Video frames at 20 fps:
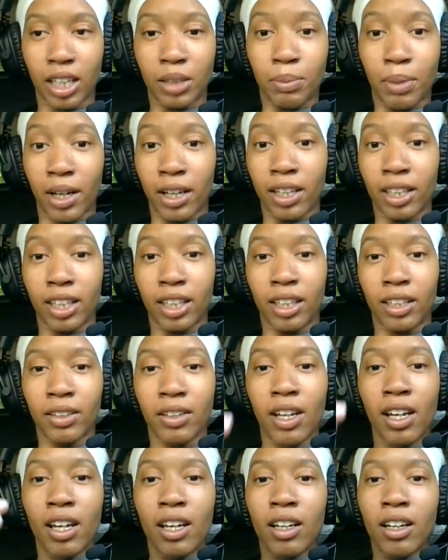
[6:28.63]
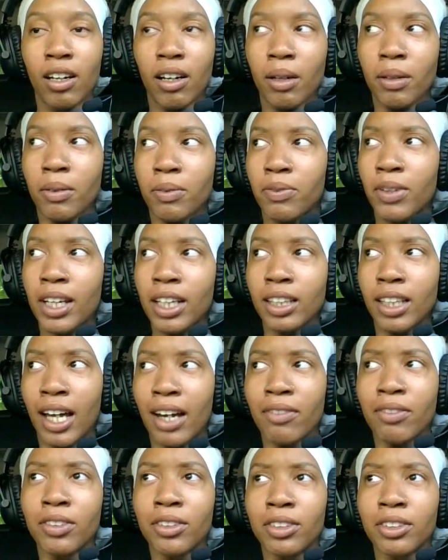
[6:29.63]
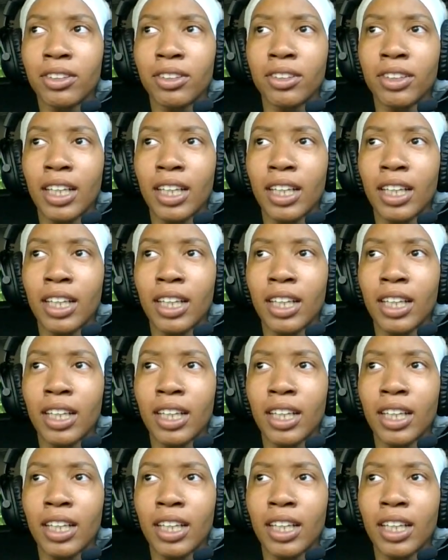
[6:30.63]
It's better than uh, the fake lavender